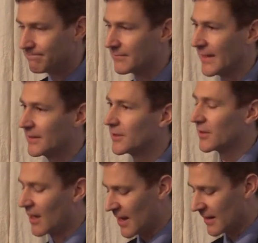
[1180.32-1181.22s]
Like it or
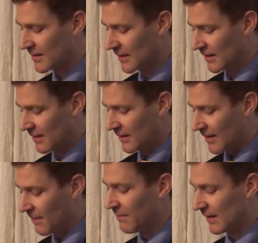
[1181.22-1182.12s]
not,
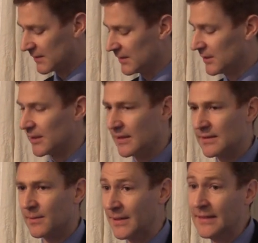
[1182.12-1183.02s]
that message
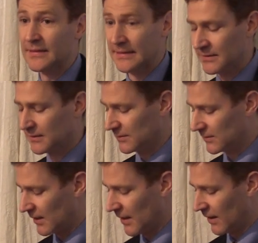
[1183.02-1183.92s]
is appealing
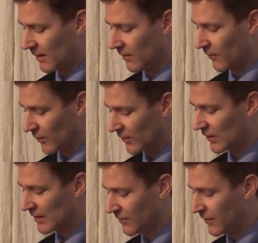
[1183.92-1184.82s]
for a
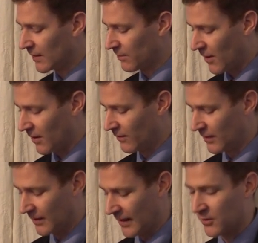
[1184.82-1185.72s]
significant part of
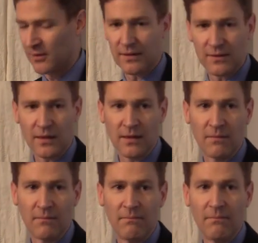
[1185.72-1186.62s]
the electorate
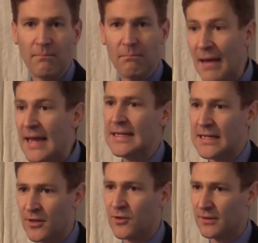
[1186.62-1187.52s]
in many
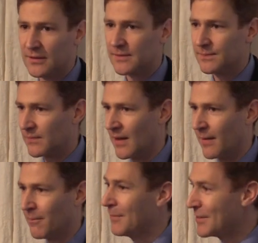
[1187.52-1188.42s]
countries.
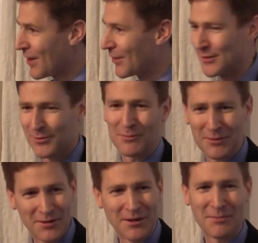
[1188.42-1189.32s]
Maybe not this one,
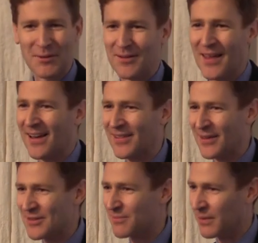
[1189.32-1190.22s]
we were talking about that at
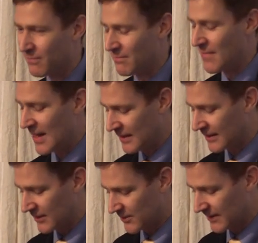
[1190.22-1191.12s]
lunch, but many
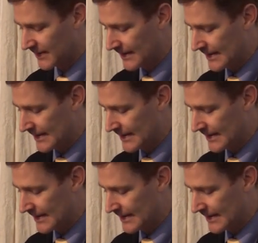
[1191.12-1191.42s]
countries.